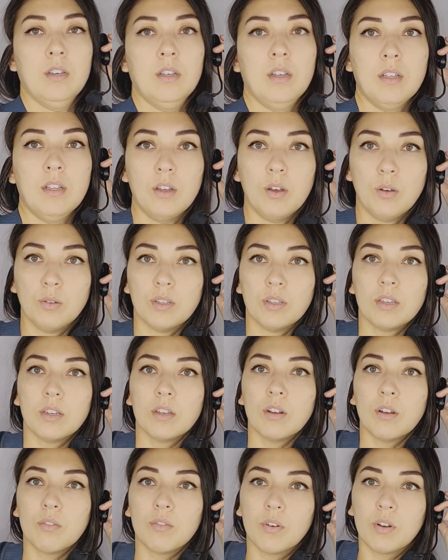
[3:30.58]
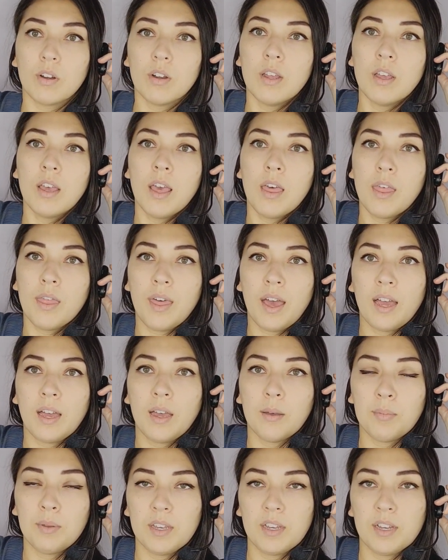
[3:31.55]
holding it over
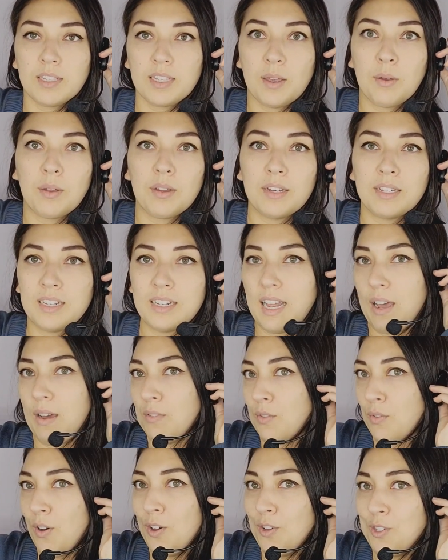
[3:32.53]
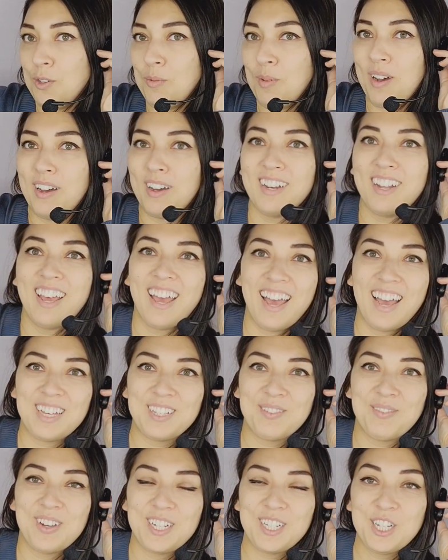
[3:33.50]
that, because I didn't have volume on
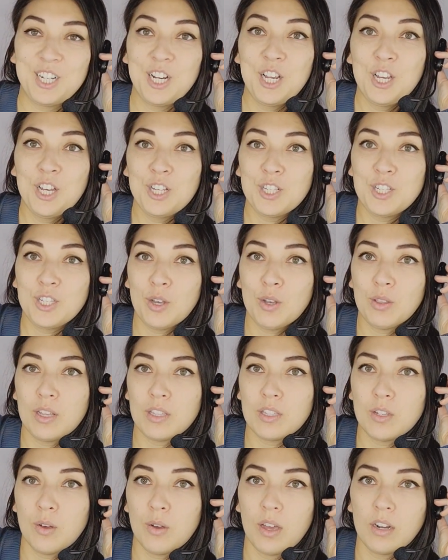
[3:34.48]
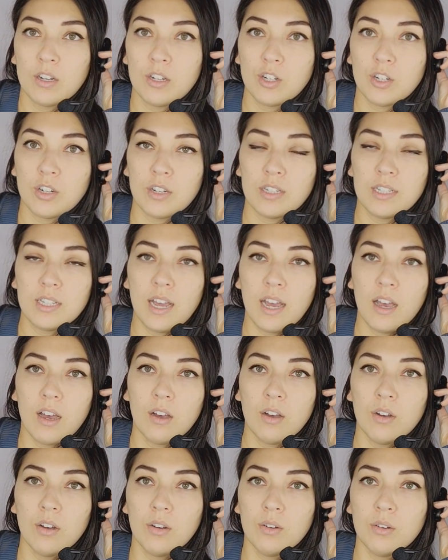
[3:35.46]
as much. So let's go ahead and turn it
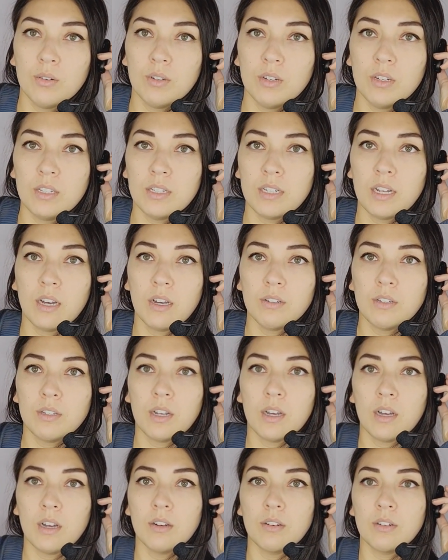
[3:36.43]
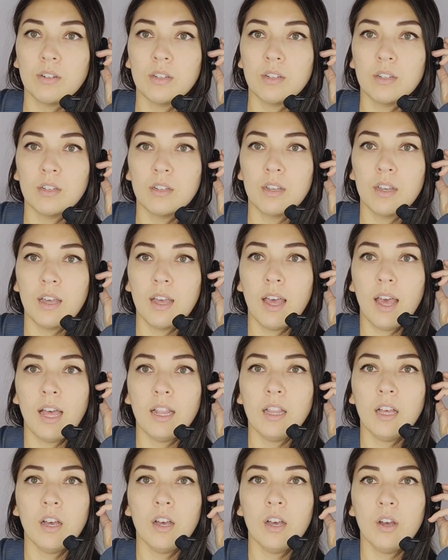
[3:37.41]
down, down, down.
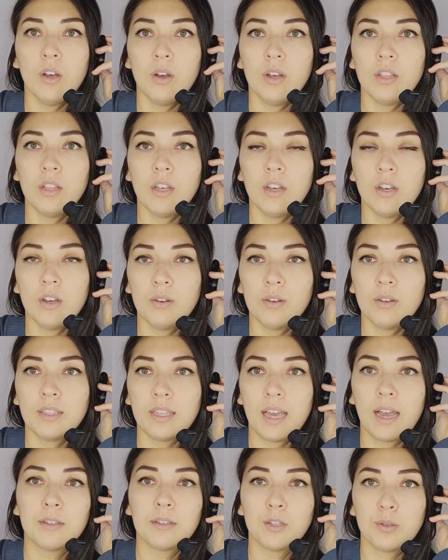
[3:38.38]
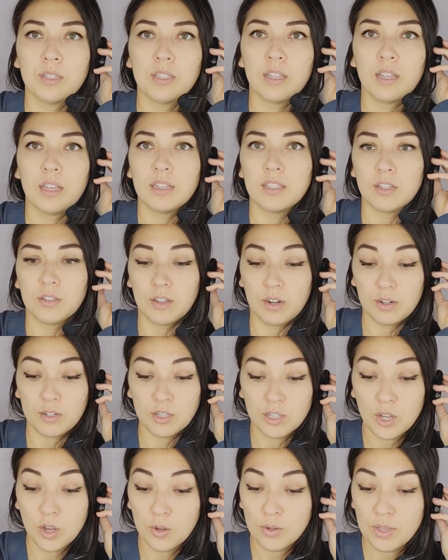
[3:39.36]
Hello, hello. Yeah, so it's like still there.
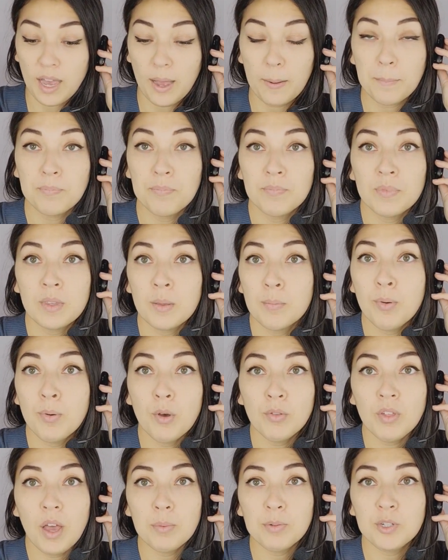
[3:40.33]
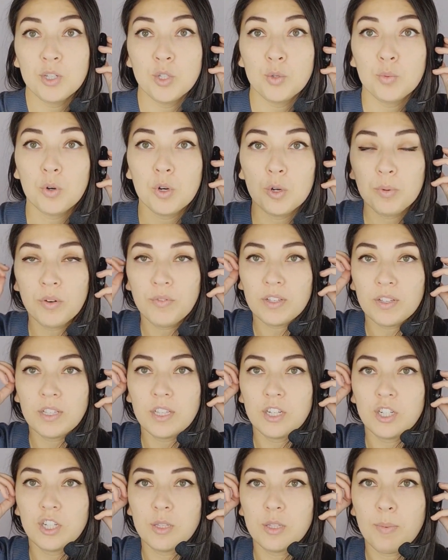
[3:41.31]
So yeah, both options work
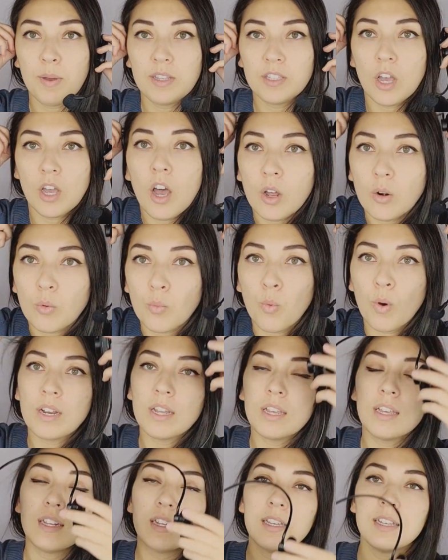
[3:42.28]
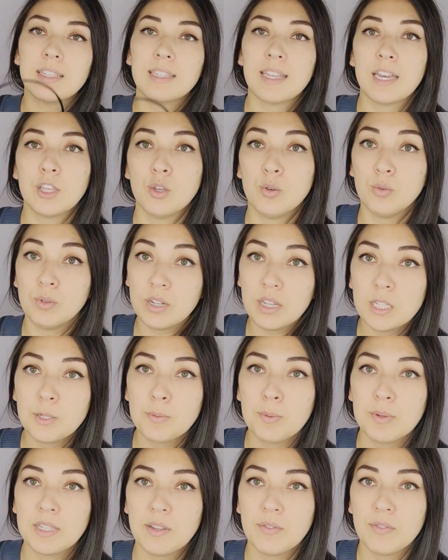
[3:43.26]
perfectly. It just depends on what it is that you need
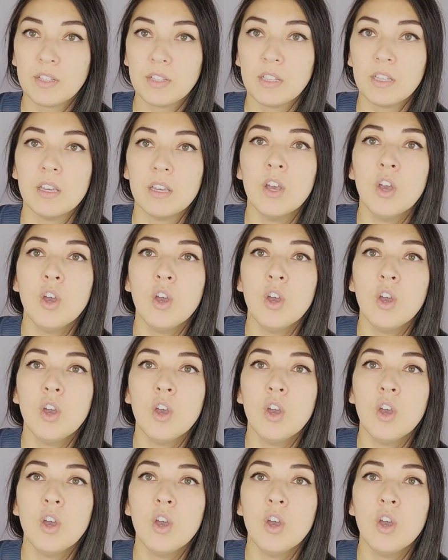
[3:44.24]
specifically